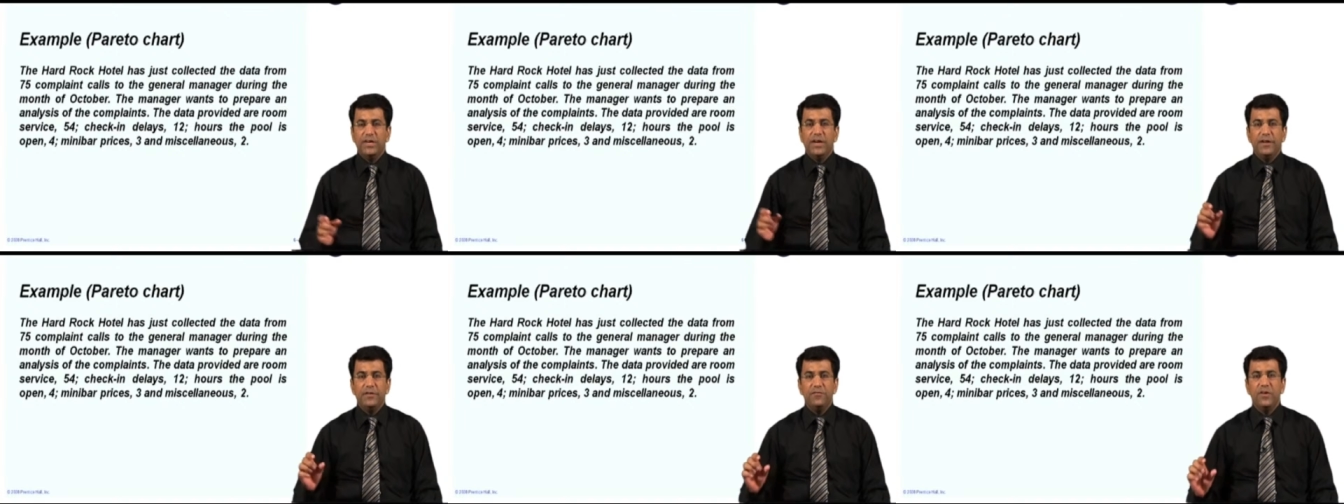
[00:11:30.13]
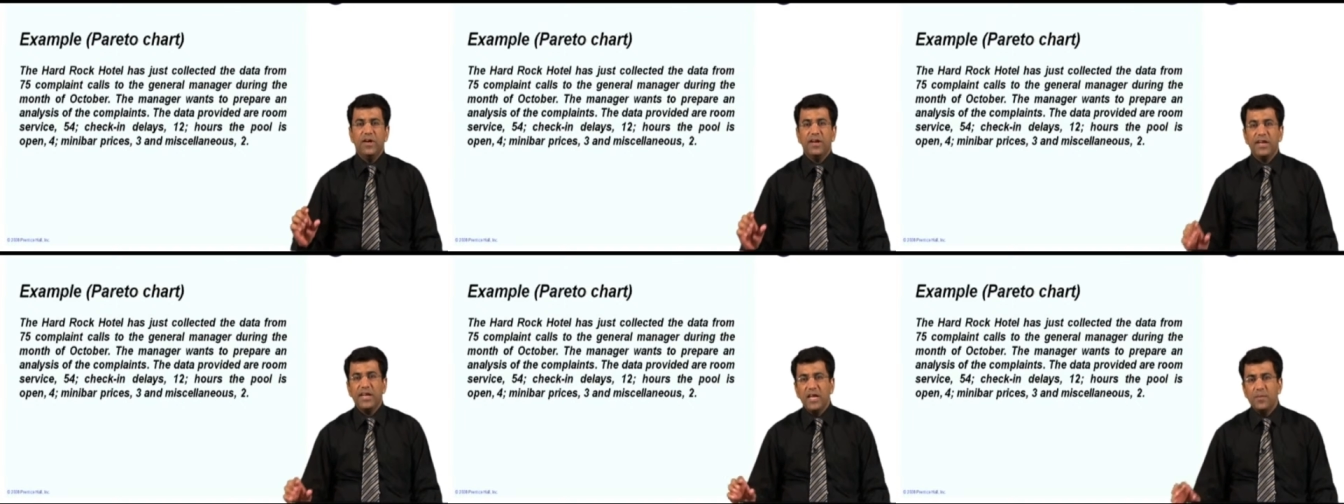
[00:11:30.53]
that if we
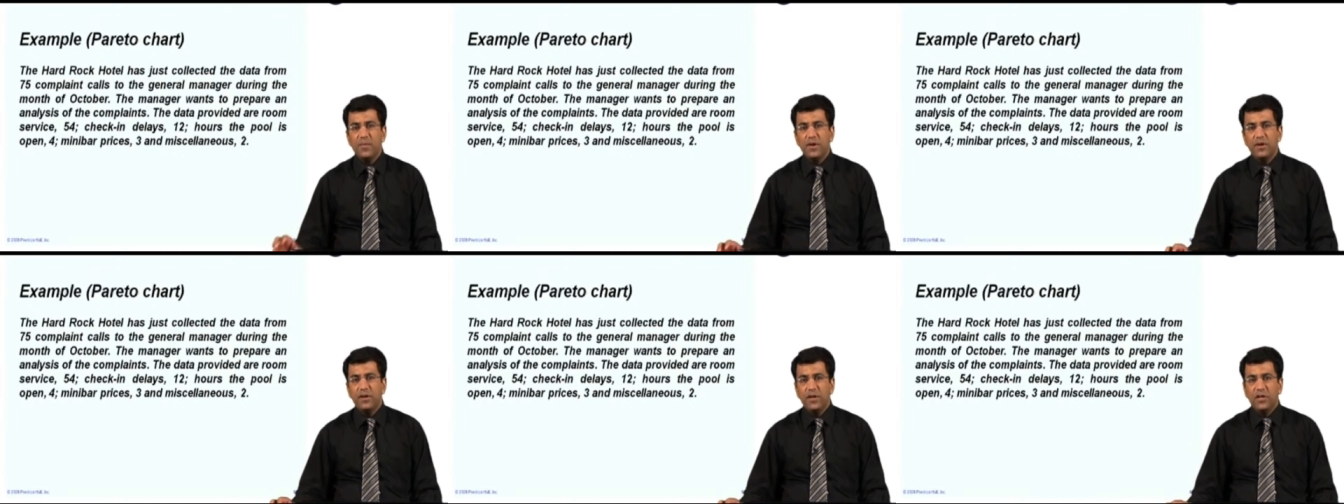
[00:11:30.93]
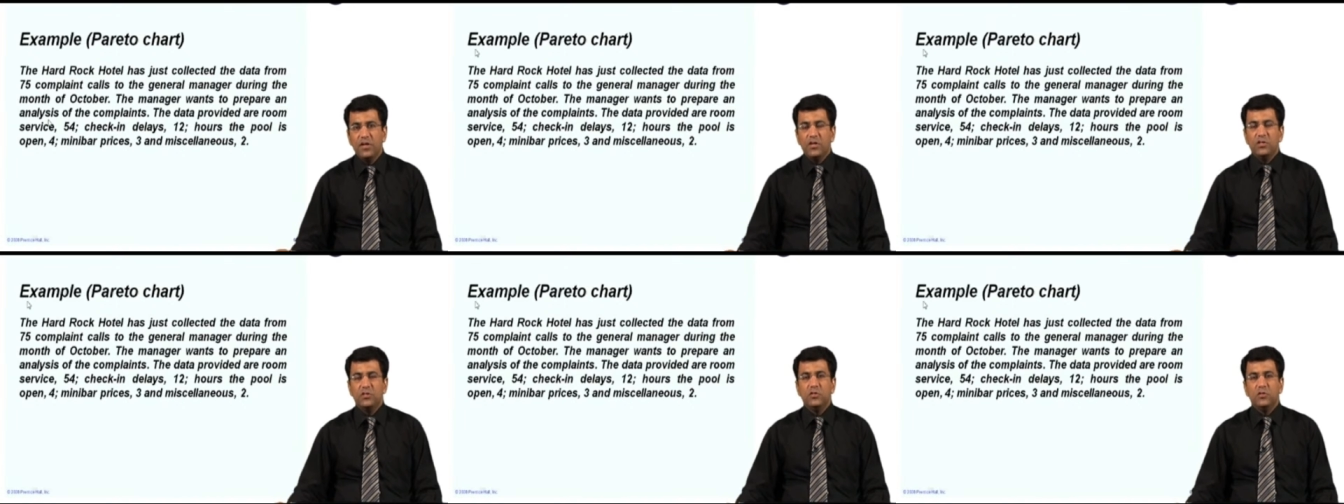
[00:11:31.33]
are able
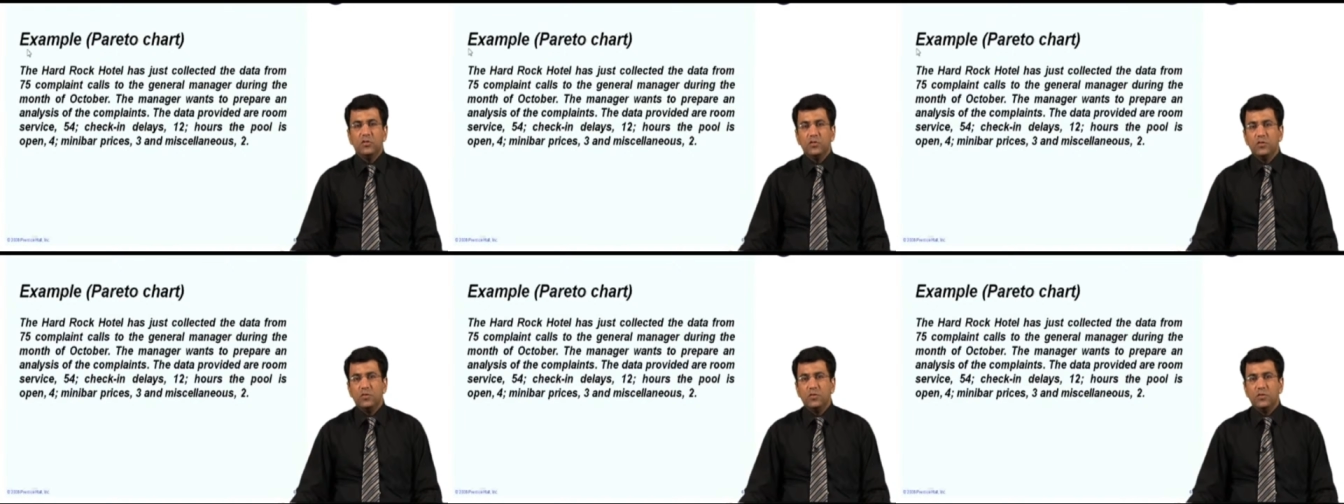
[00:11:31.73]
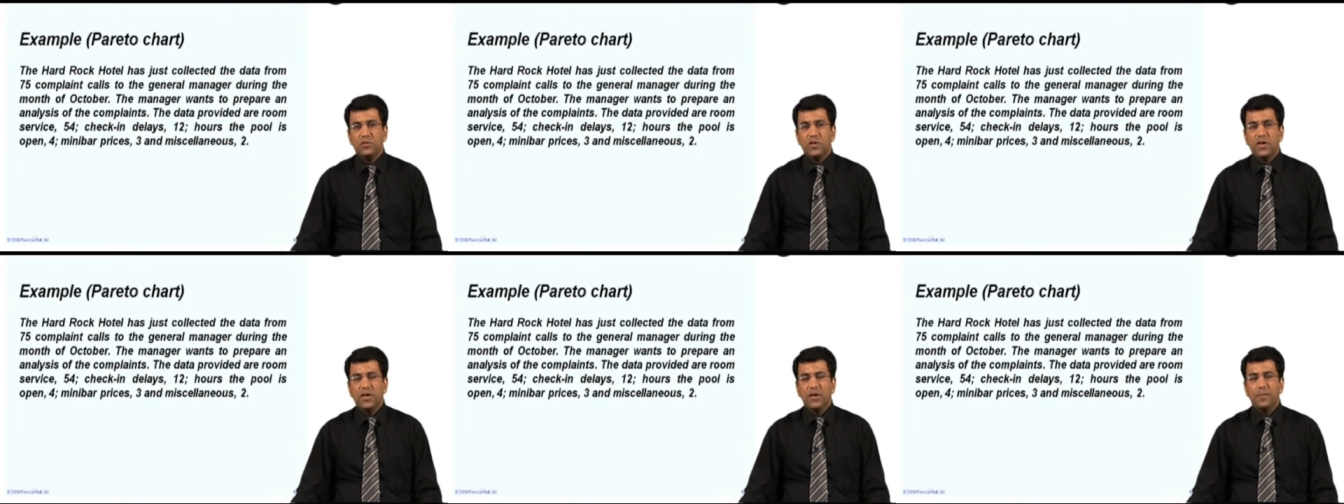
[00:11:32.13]

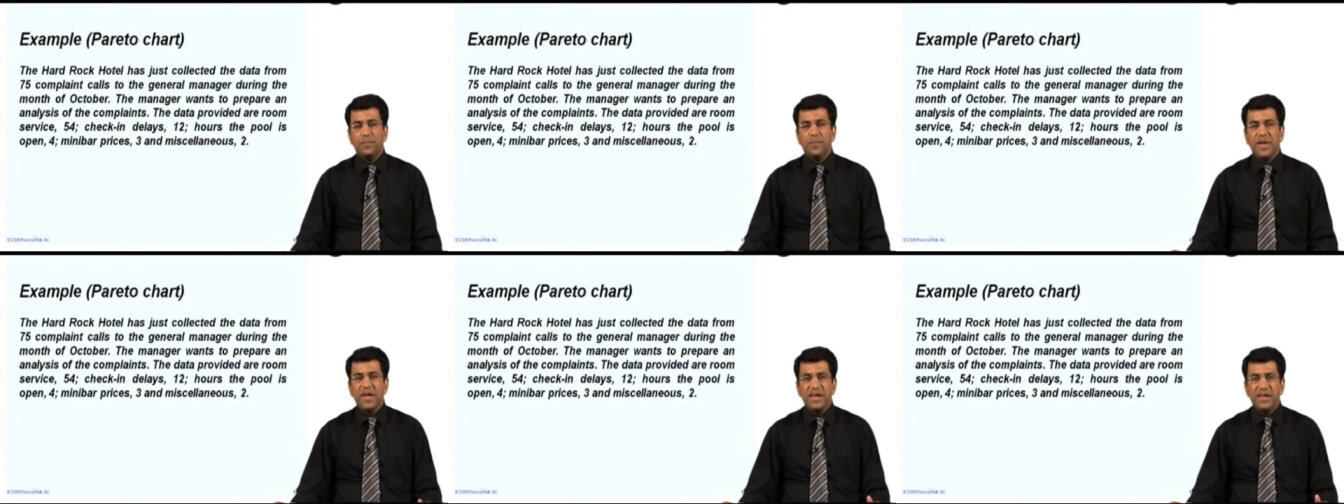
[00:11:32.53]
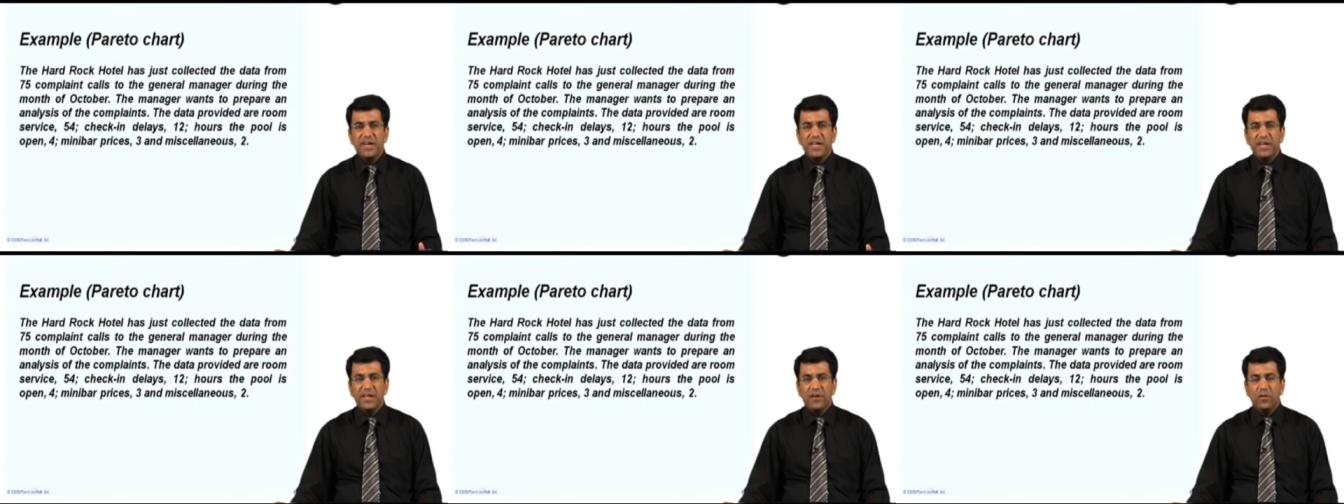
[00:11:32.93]
to
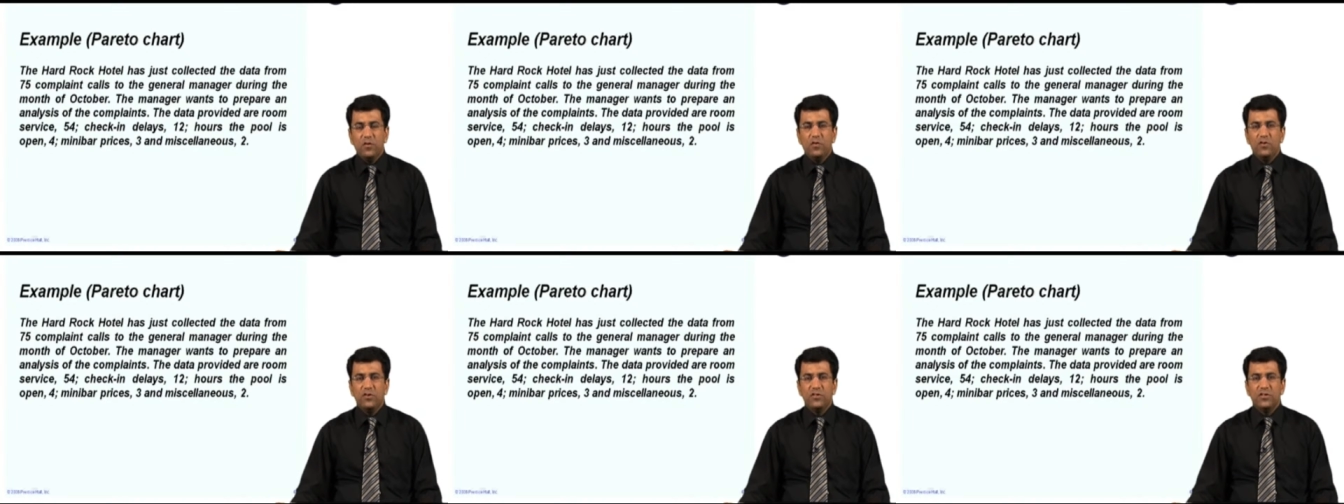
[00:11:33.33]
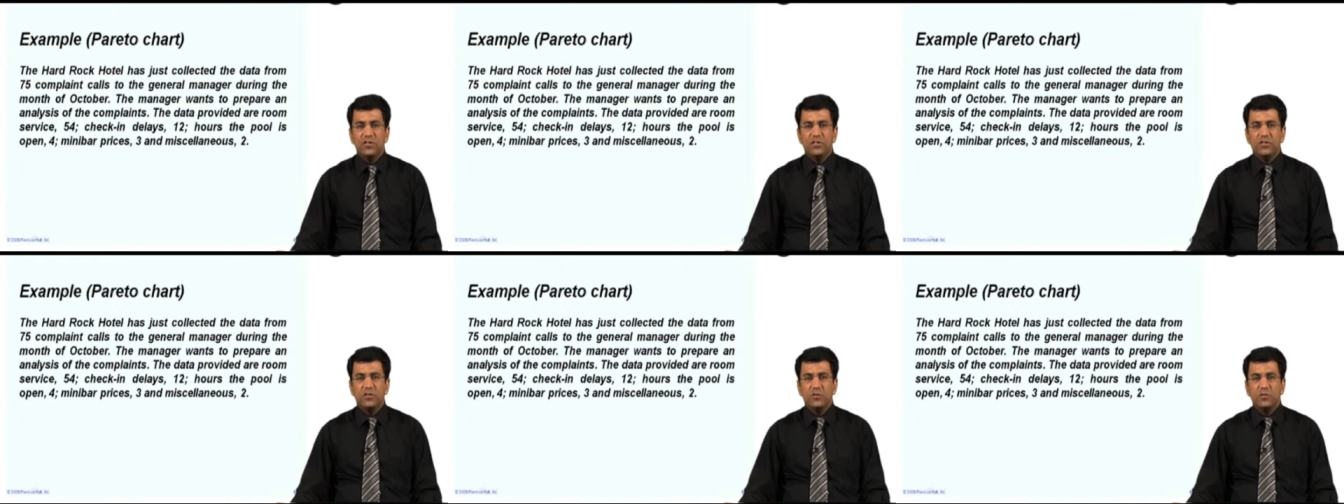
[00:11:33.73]
maintain
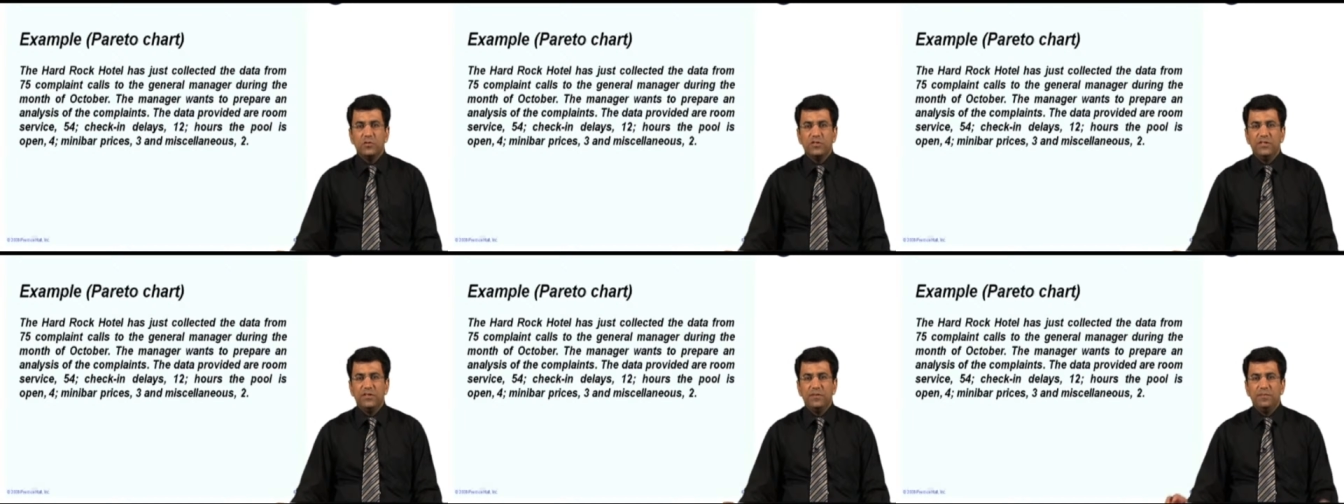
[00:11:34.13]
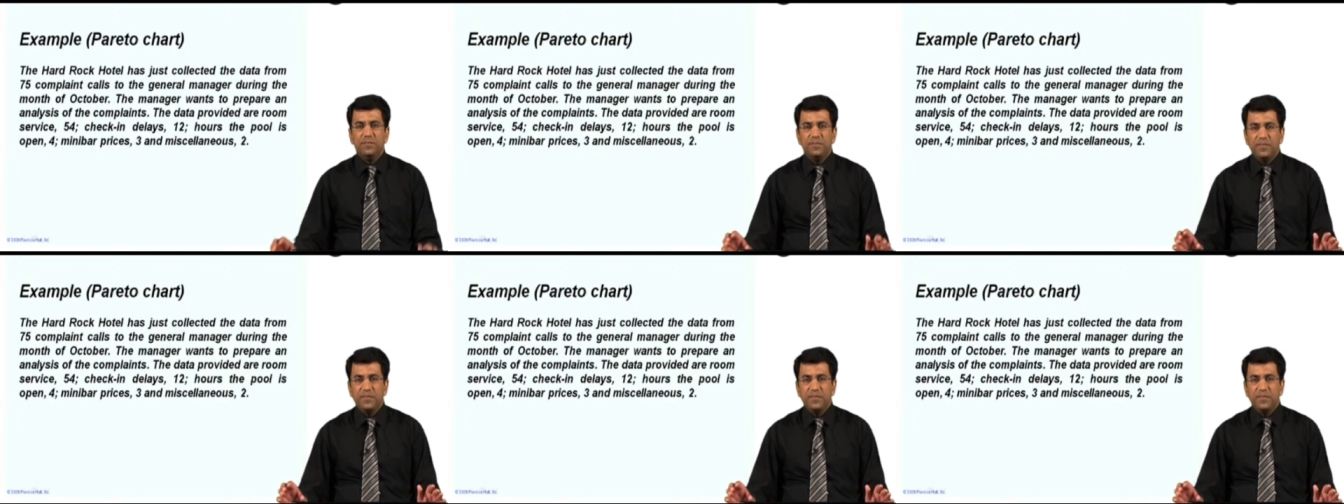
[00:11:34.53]
or to